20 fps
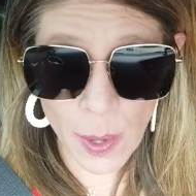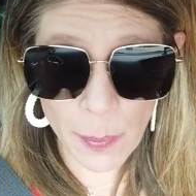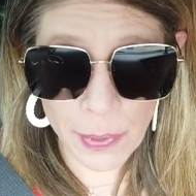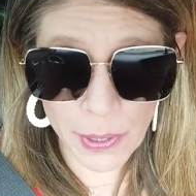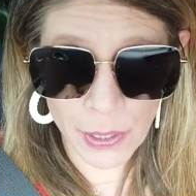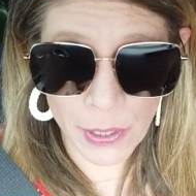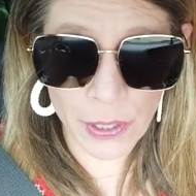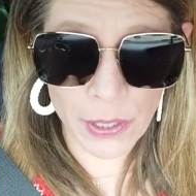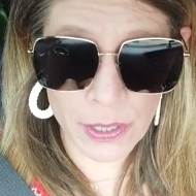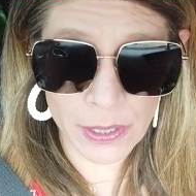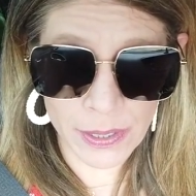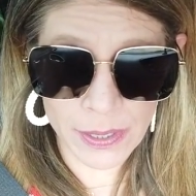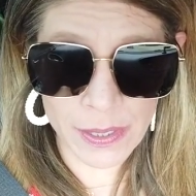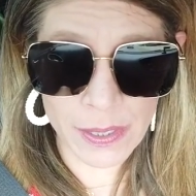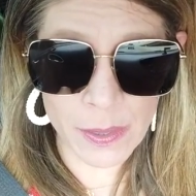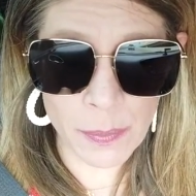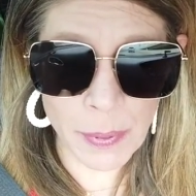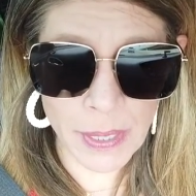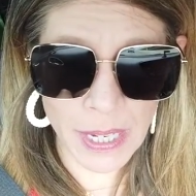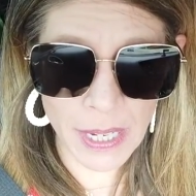shop at
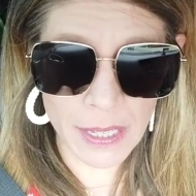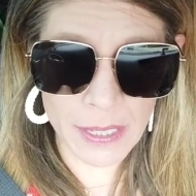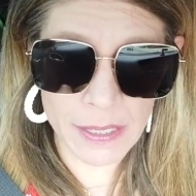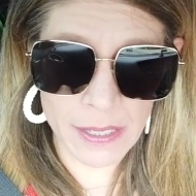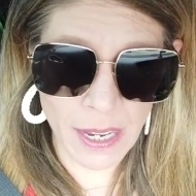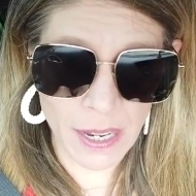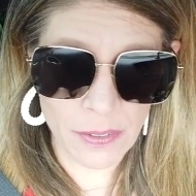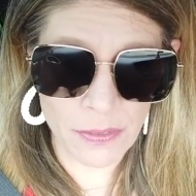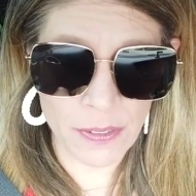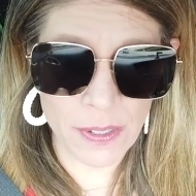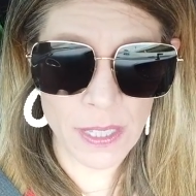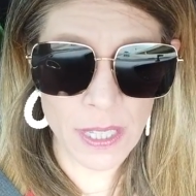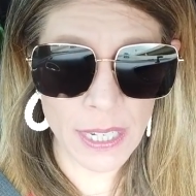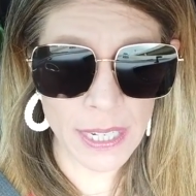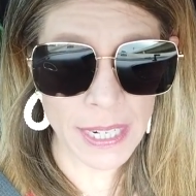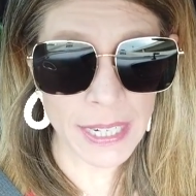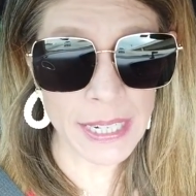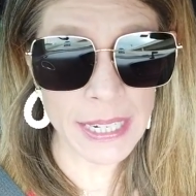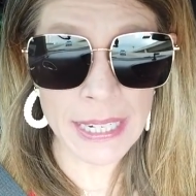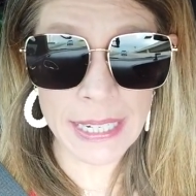Kirkland's because I feel
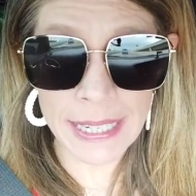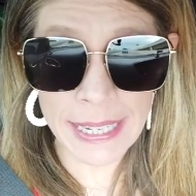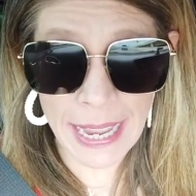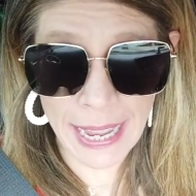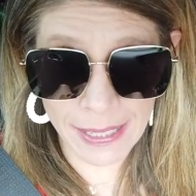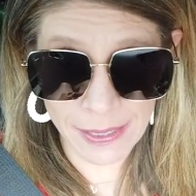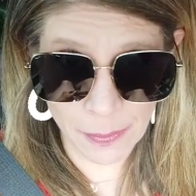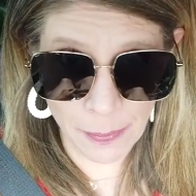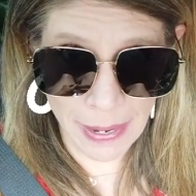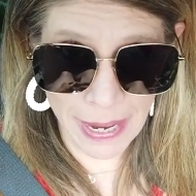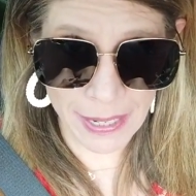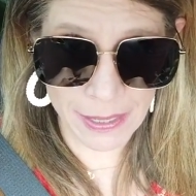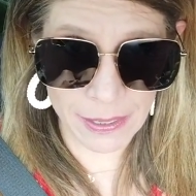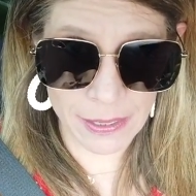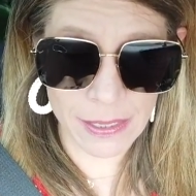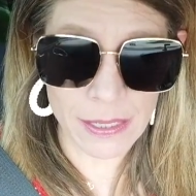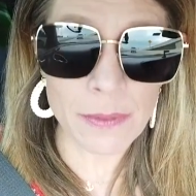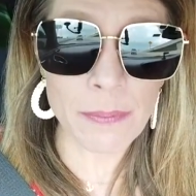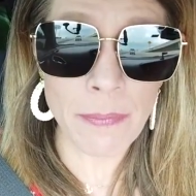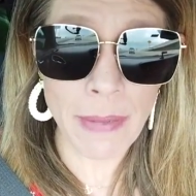like I need a gas
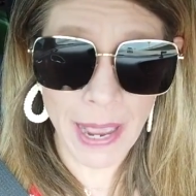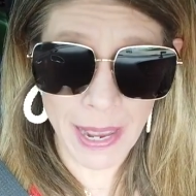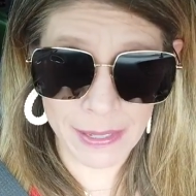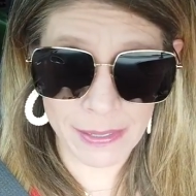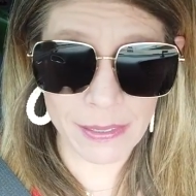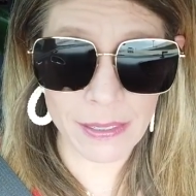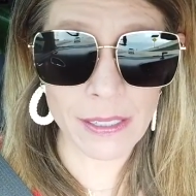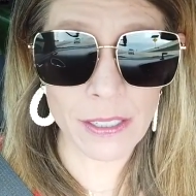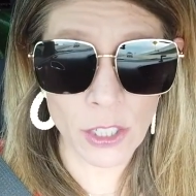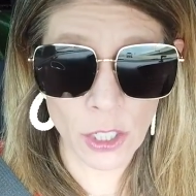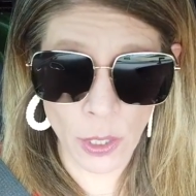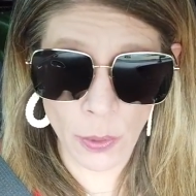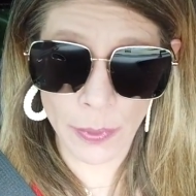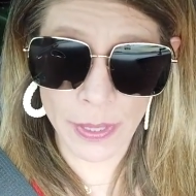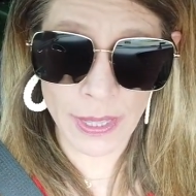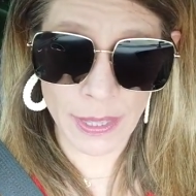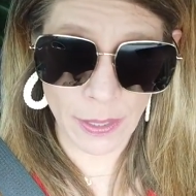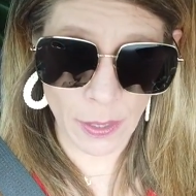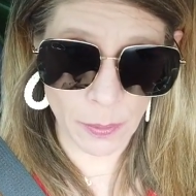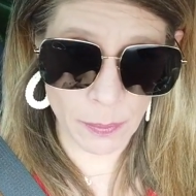mask, mask to
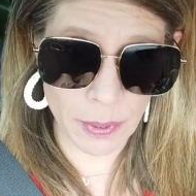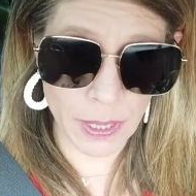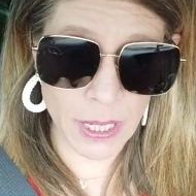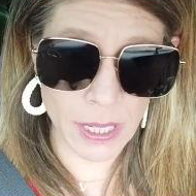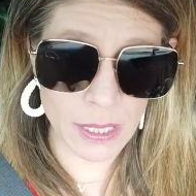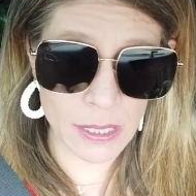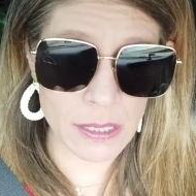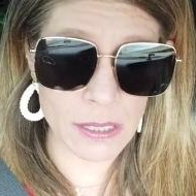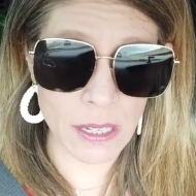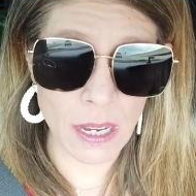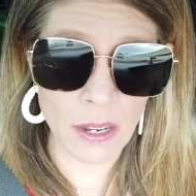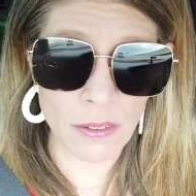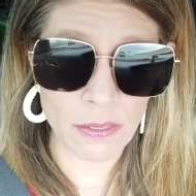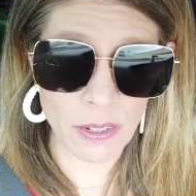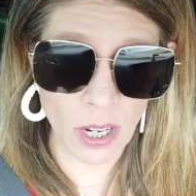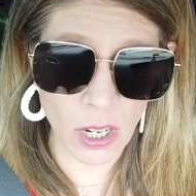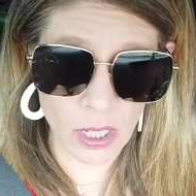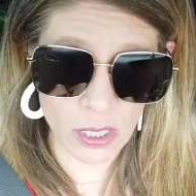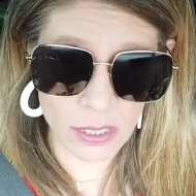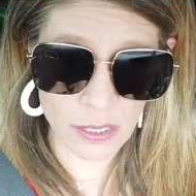go in there because
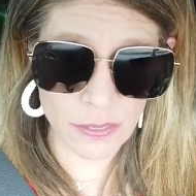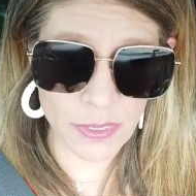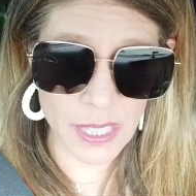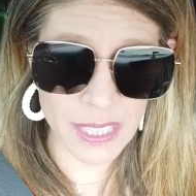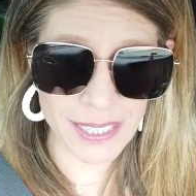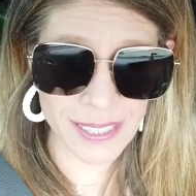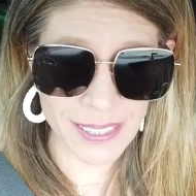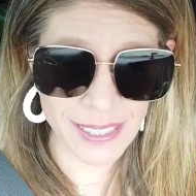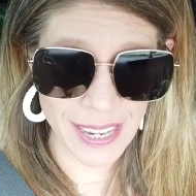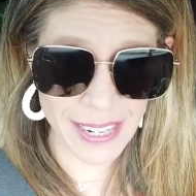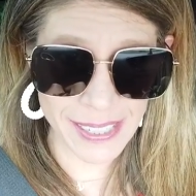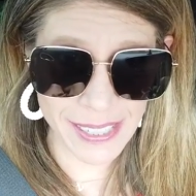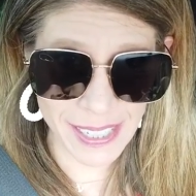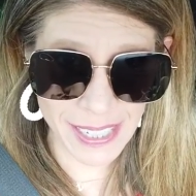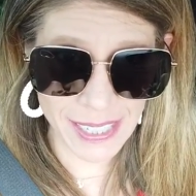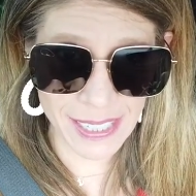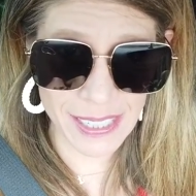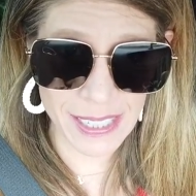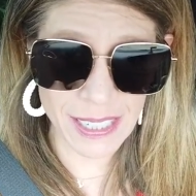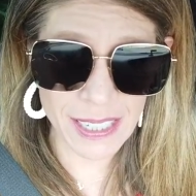of all of the
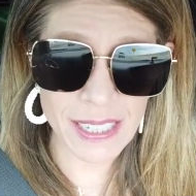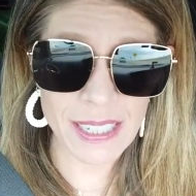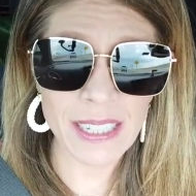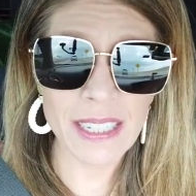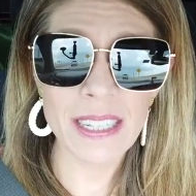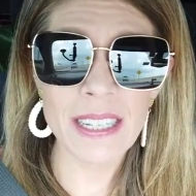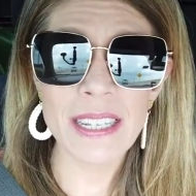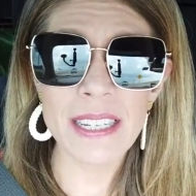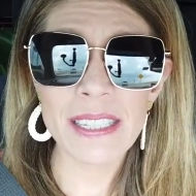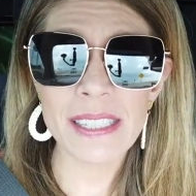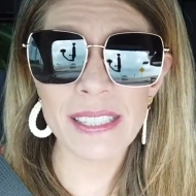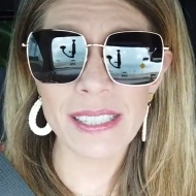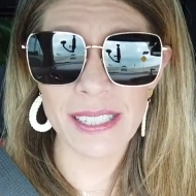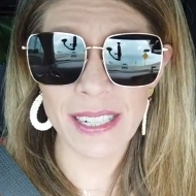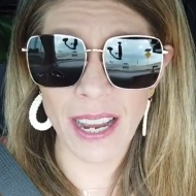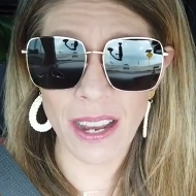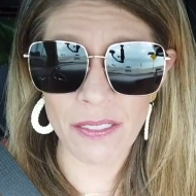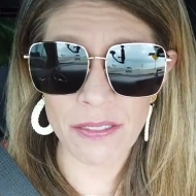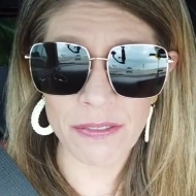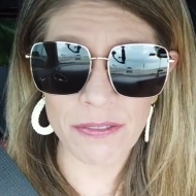scented
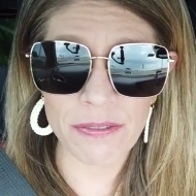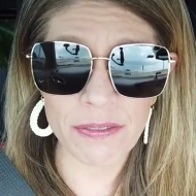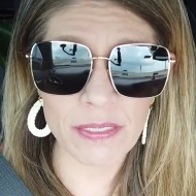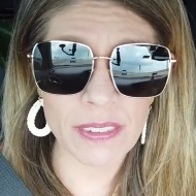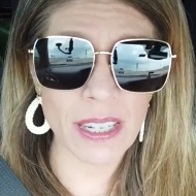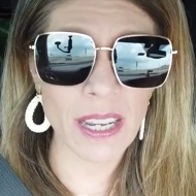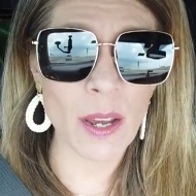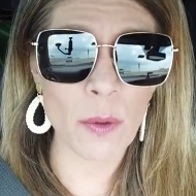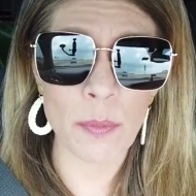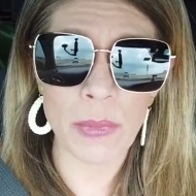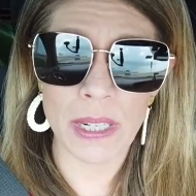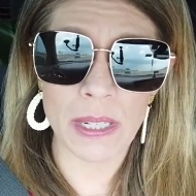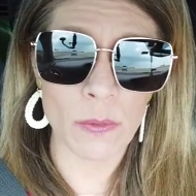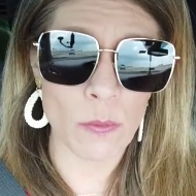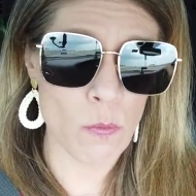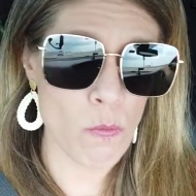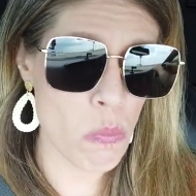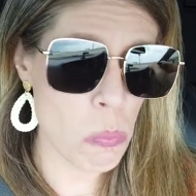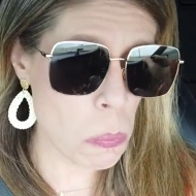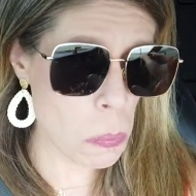stuff. I
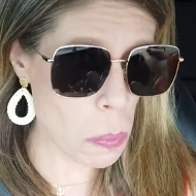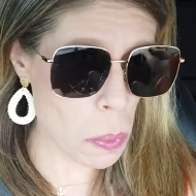mean,